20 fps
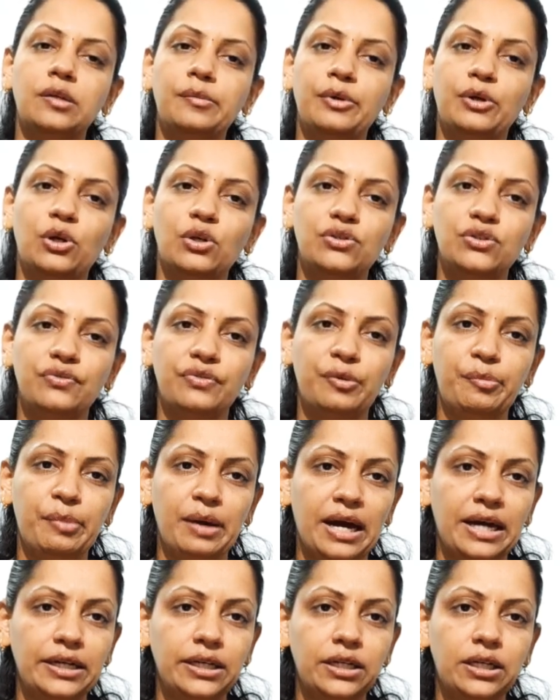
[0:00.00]
because of the
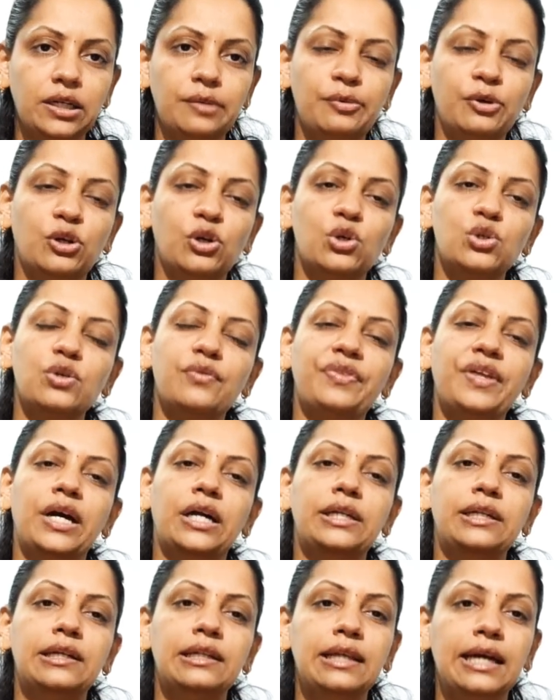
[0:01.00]
parity, because of the
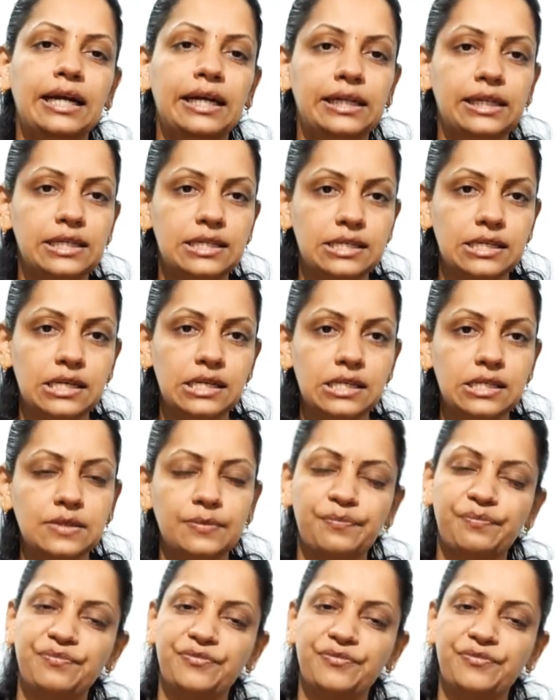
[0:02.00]
underlying disease.